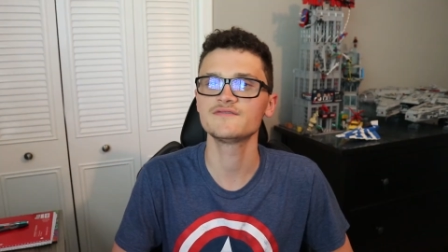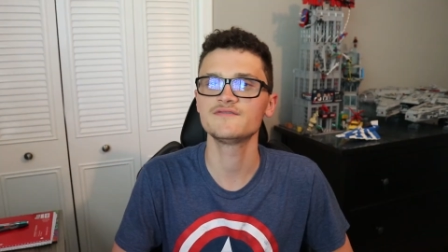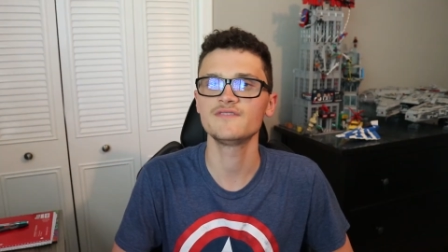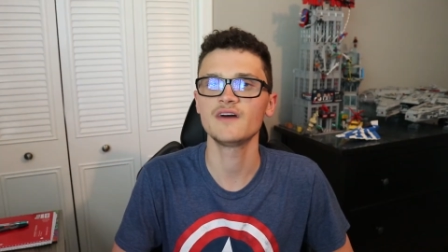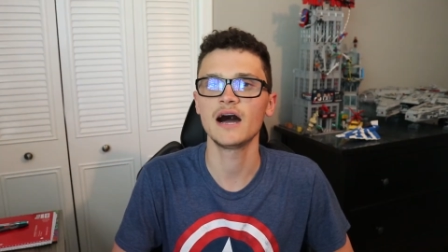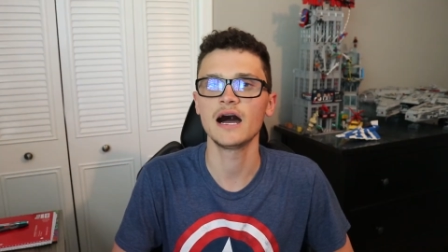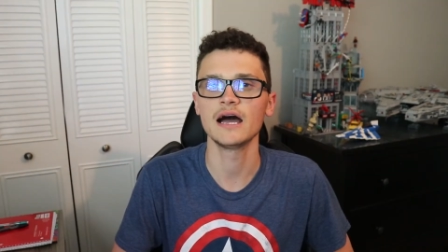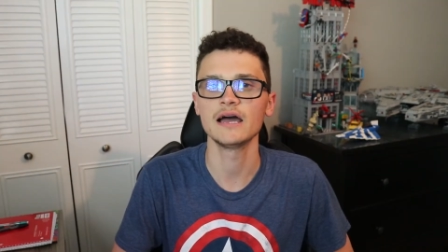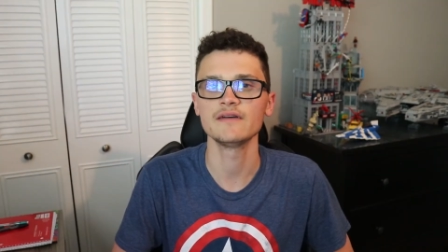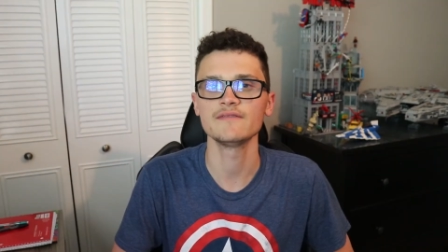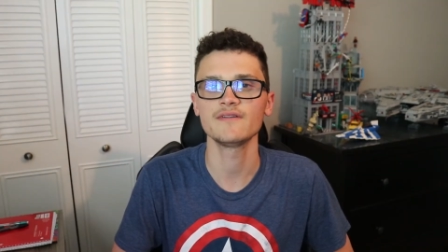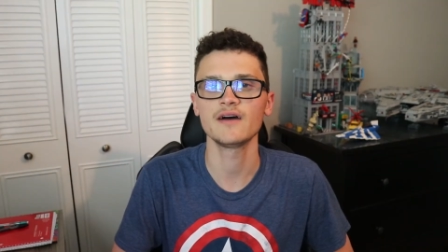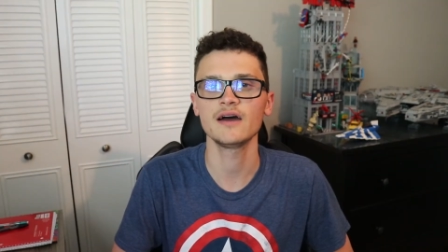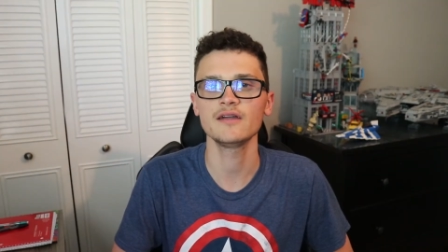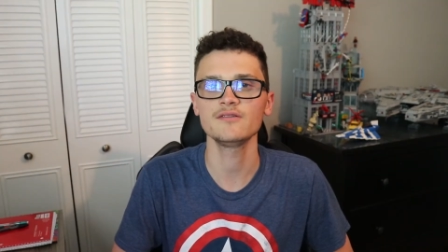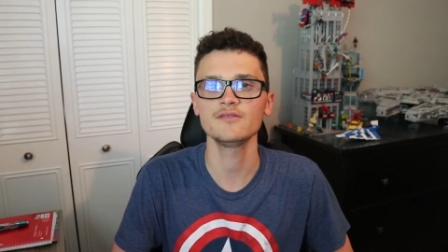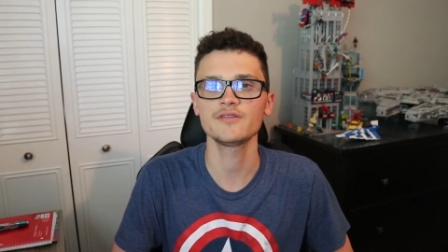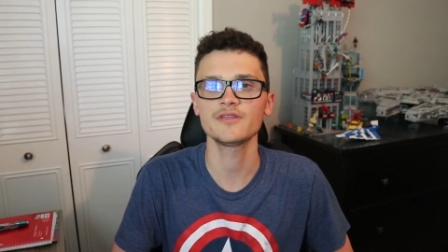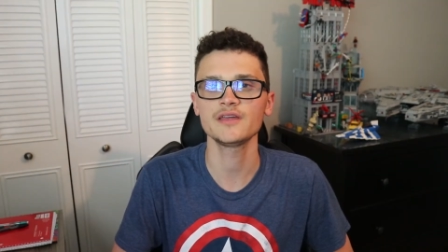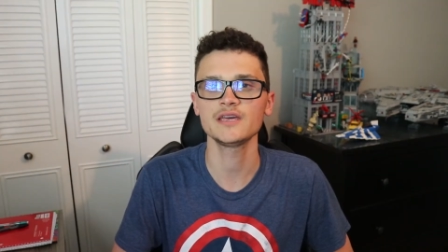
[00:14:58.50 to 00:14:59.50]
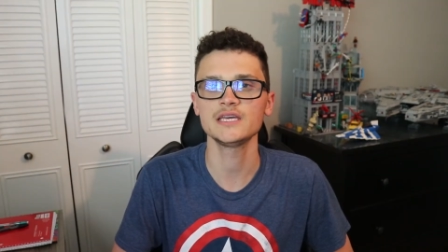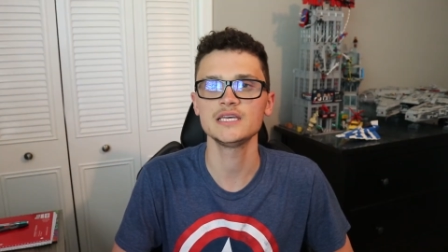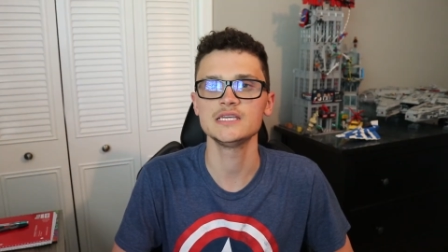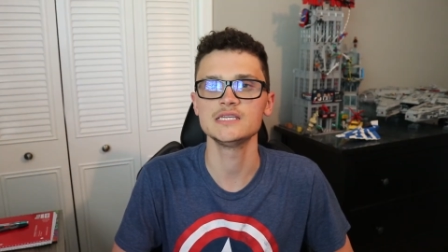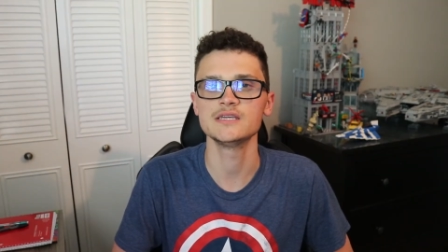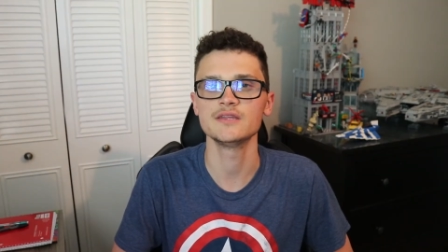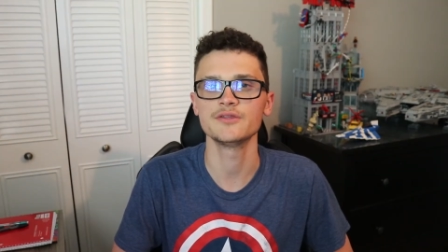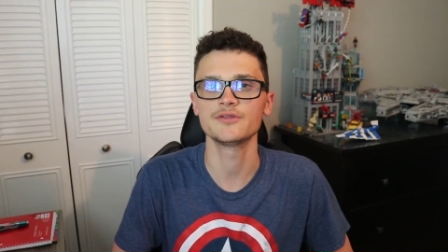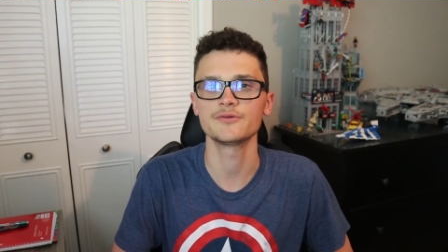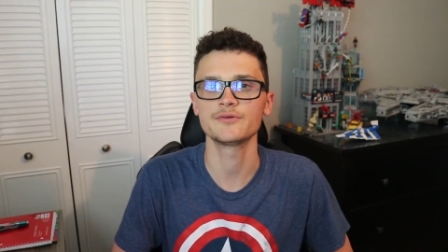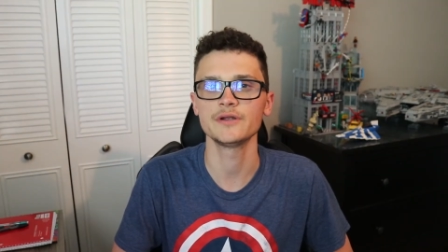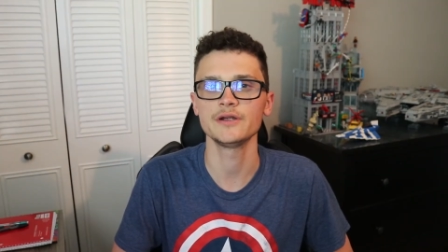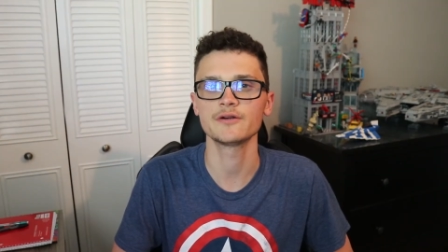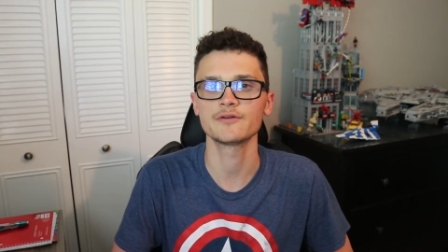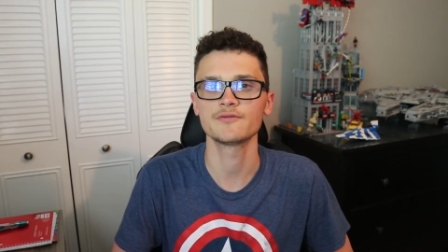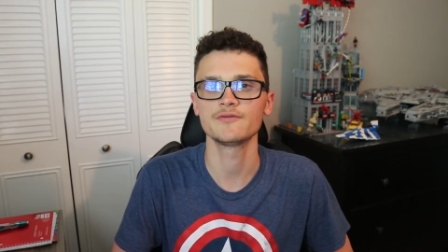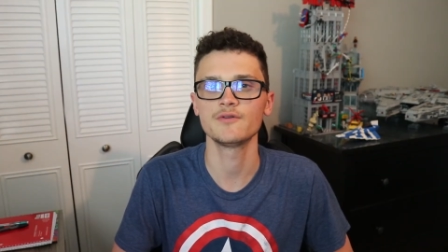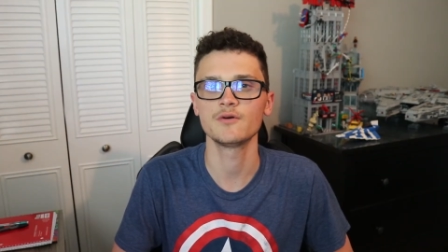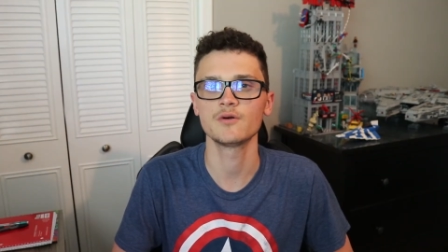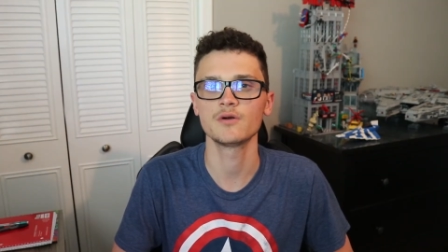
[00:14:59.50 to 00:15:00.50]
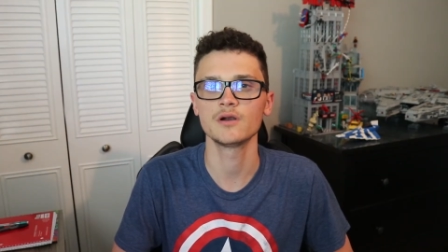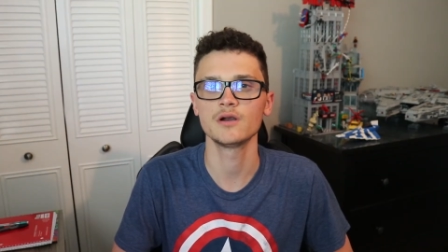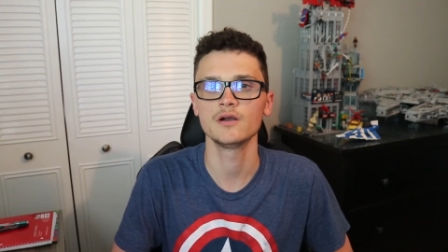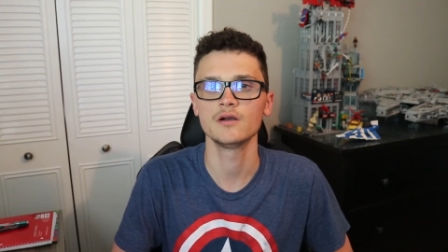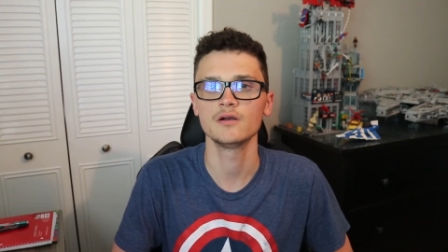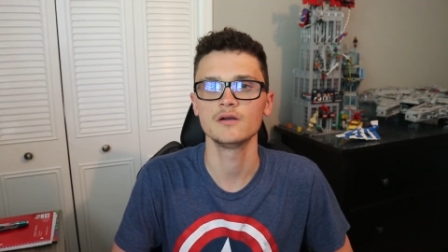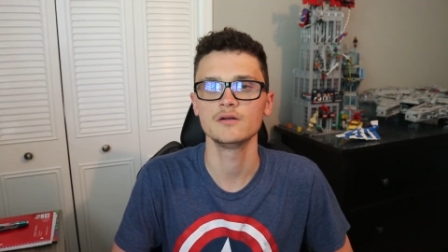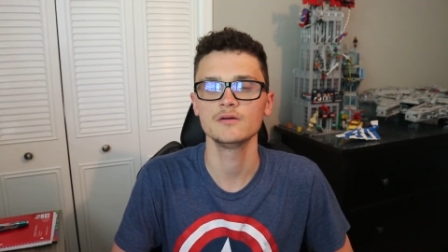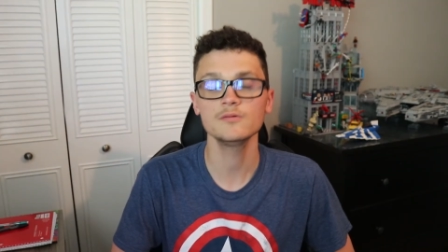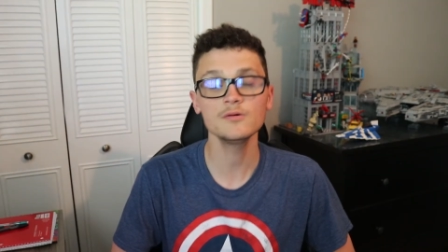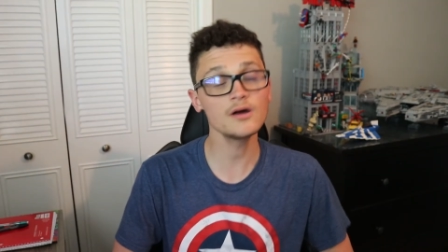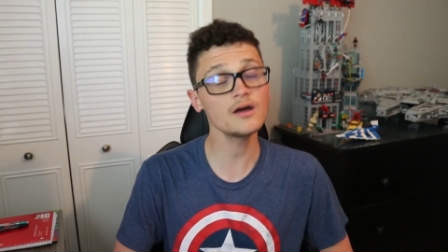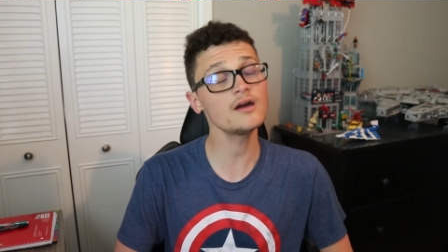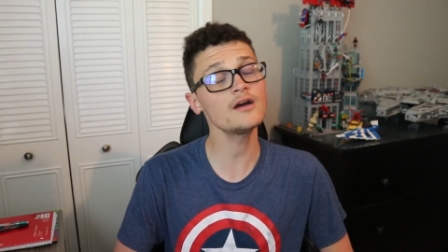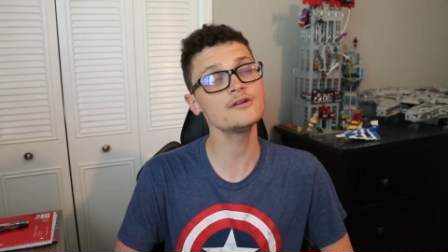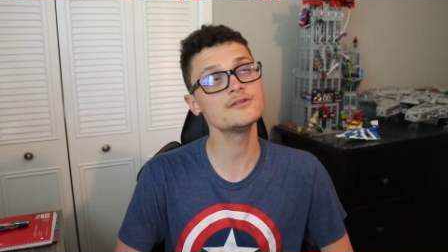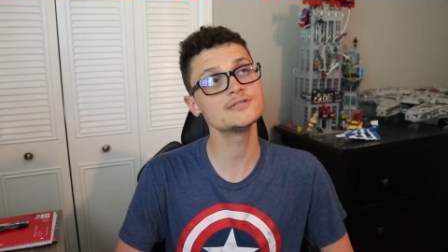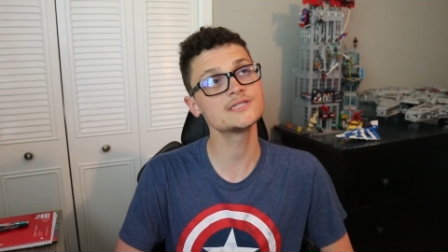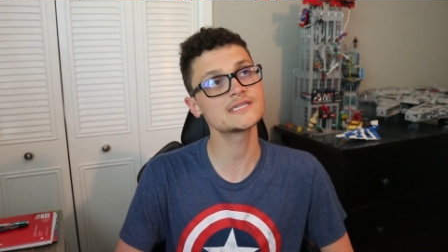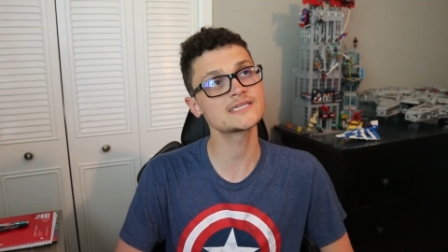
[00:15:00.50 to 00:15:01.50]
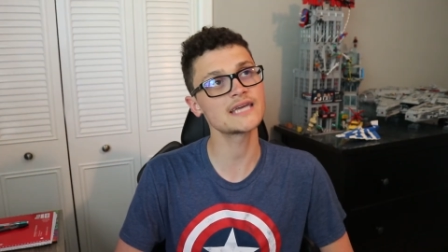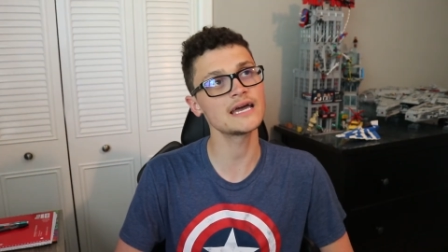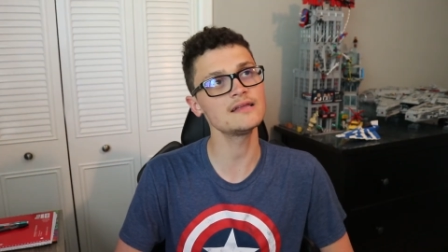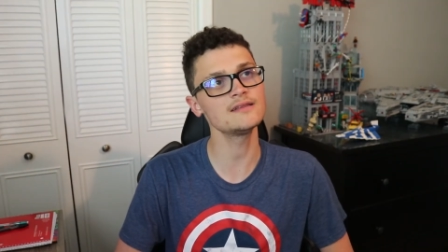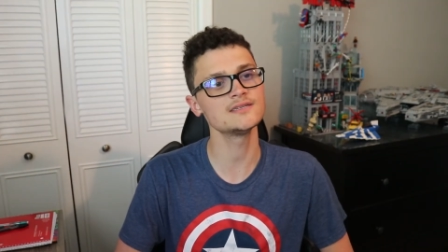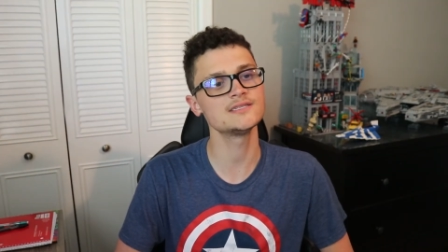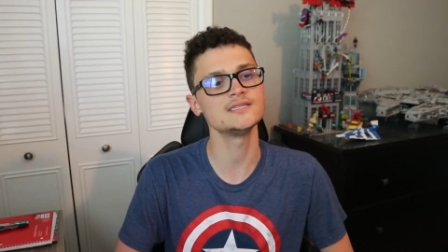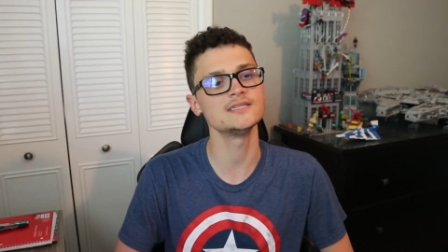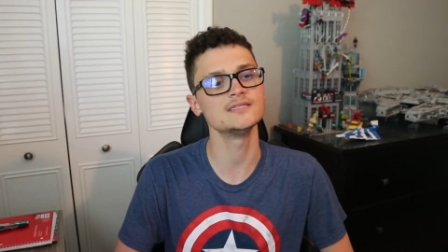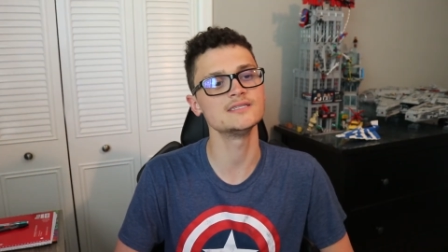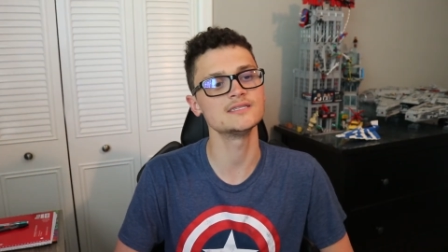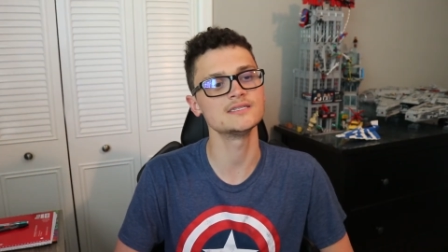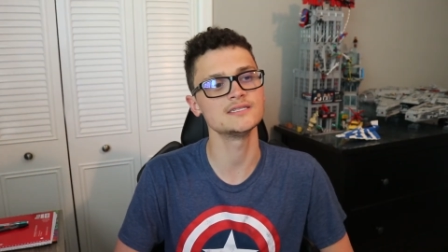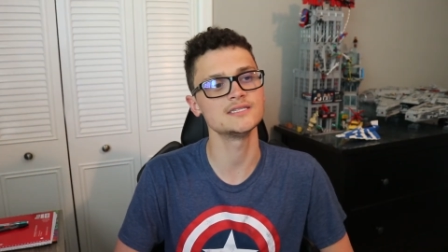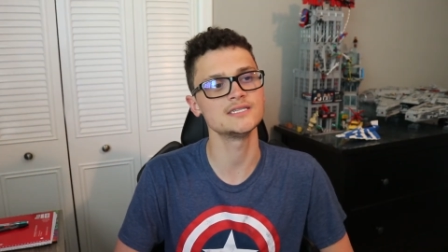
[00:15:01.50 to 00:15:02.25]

5. I don't think he's in 3 or 4. Well, his skeleton's in